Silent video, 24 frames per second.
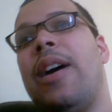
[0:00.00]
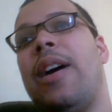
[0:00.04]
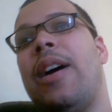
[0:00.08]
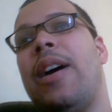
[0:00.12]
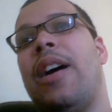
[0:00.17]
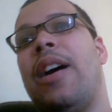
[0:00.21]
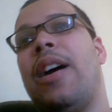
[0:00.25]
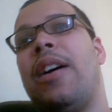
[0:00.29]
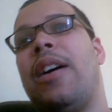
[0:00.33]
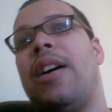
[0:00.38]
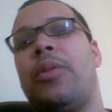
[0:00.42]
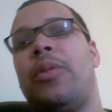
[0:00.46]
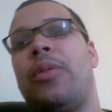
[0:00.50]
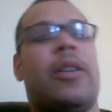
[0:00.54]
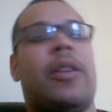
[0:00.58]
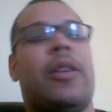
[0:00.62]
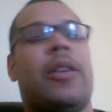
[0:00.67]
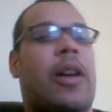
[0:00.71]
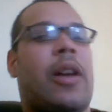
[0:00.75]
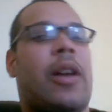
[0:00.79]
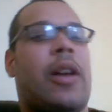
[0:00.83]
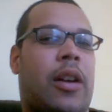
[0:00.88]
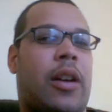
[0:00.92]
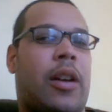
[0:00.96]

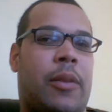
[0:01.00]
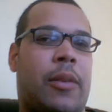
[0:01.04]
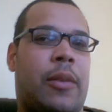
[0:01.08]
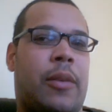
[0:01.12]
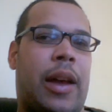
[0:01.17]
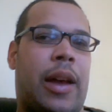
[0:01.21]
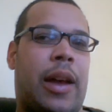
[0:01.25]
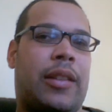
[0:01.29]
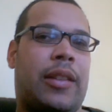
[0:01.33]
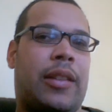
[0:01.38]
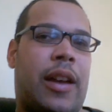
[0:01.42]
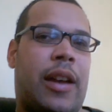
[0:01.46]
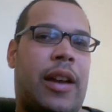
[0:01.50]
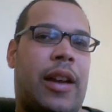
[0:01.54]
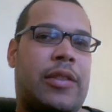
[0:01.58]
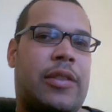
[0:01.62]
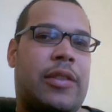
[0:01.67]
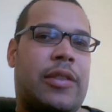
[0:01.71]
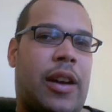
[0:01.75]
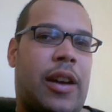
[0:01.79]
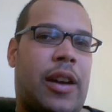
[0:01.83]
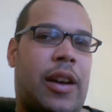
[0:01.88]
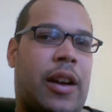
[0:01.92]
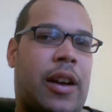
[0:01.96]
twitter.com/the
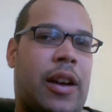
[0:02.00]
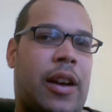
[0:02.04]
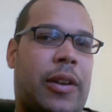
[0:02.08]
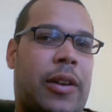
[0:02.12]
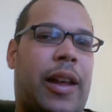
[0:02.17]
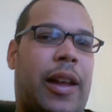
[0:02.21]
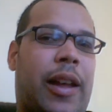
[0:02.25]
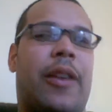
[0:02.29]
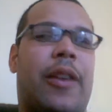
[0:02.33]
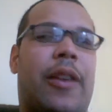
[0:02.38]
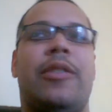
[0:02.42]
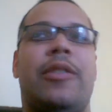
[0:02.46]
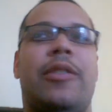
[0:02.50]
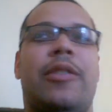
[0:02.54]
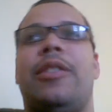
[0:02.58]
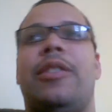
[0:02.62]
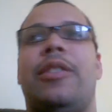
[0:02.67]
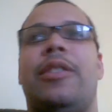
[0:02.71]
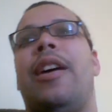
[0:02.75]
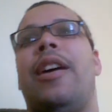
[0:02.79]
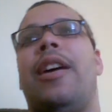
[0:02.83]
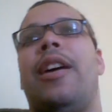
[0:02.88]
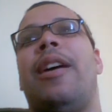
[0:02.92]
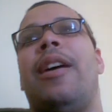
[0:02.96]
Andre Lounge.
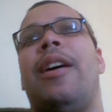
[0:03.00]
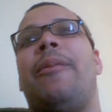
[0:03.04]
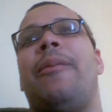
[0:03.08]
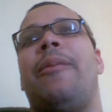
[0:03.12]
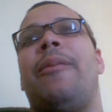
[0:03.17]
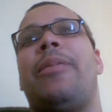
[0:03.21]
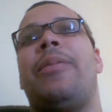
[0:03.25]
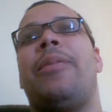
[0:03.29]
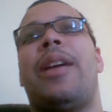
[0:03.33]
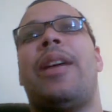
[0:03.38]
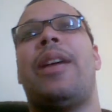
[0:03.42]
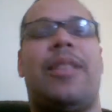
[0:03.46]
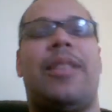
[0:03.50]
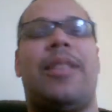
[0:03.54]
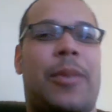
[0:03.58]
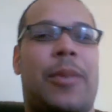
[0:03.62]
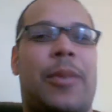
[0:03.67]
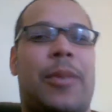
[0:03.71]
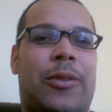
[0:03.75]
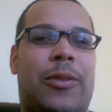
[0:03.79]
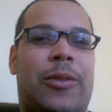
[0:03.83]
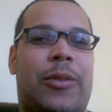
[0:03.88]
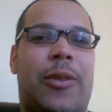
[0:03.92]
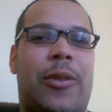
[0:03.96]
Thank you so
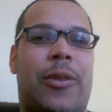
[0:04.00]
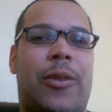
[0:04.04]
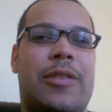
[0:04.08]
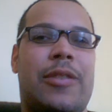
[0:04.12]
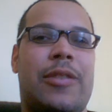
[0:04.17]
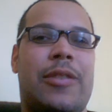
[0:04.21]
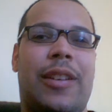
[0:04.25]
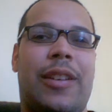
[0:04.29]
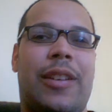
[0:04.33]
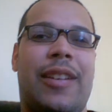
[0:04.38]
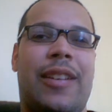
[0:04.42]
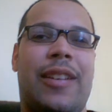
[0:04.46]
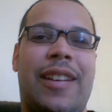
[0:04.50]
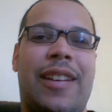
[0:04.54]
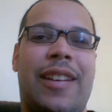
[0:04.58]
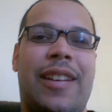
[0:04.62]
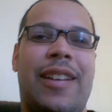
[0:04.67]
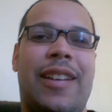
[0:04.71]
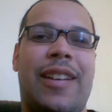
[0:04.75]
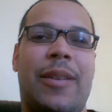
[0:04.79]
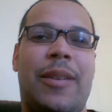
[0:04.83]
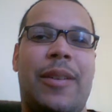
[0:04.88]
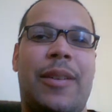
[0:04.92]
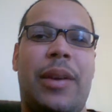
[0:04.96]
much for watching.
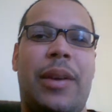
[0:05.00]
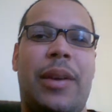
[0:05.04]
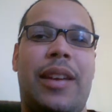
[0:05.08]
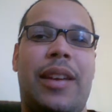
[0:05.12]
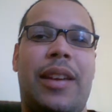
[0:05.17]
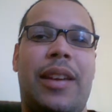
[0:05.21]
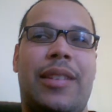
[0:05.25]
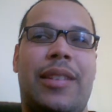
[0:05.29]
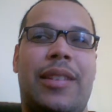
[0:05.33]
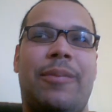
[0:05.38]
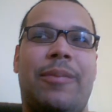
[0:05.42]
Peace.